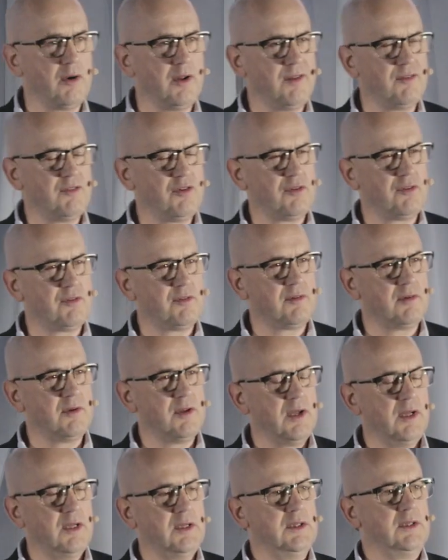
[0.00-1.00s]
is just
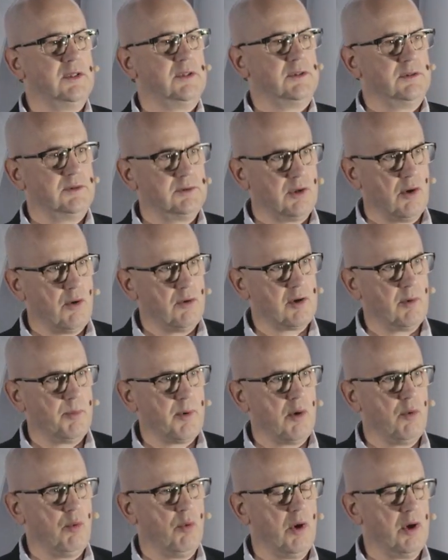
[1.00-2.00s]
talk
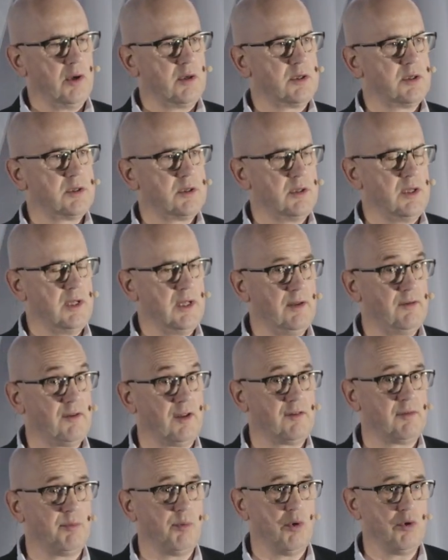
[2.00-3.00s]
about what is
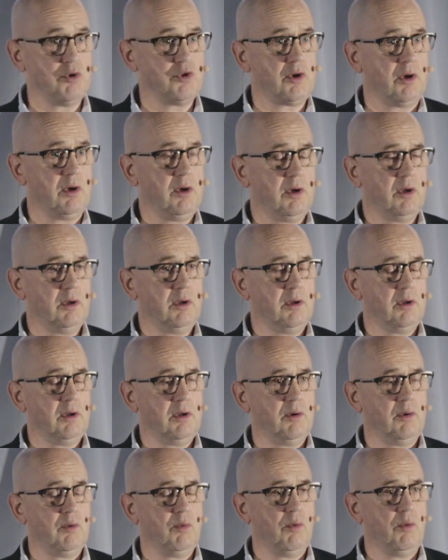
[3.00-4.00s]
exposure,
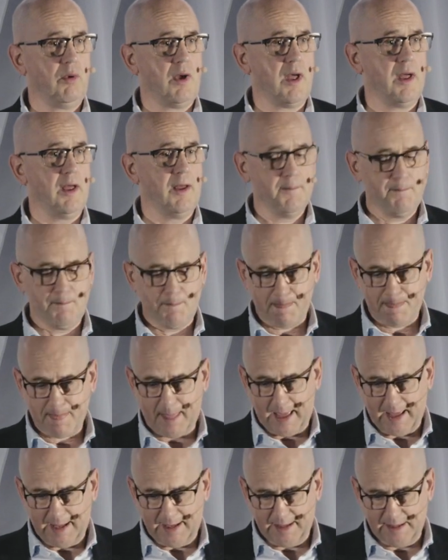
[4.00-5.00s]
and
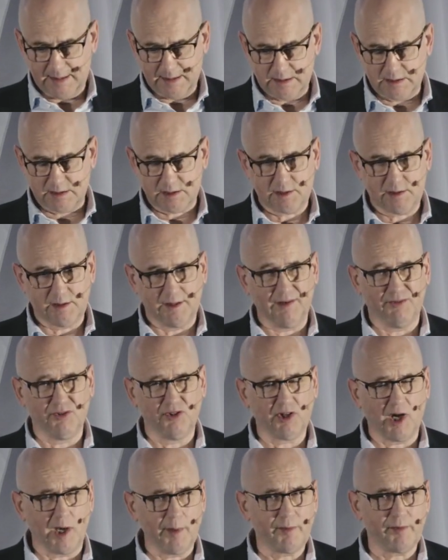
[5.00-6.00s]
the different
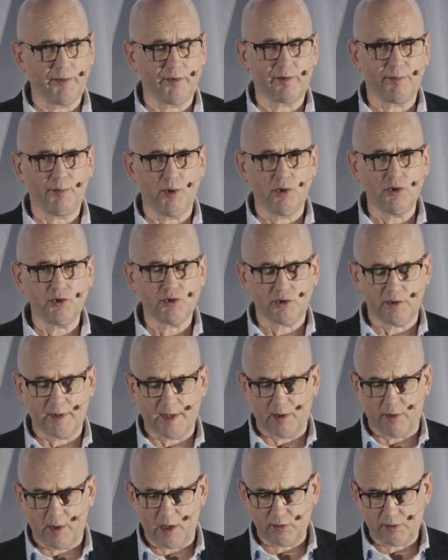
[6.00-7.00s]
types of exposure that
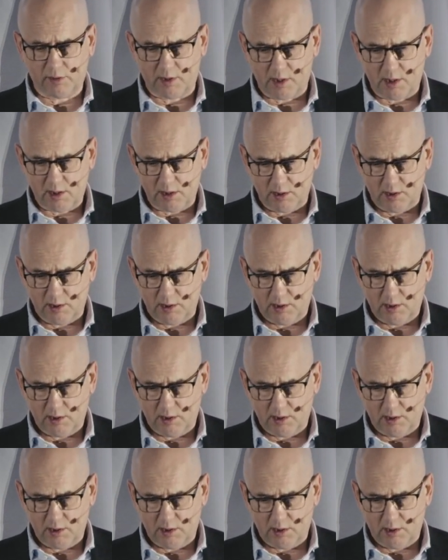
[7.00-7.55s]
are out there,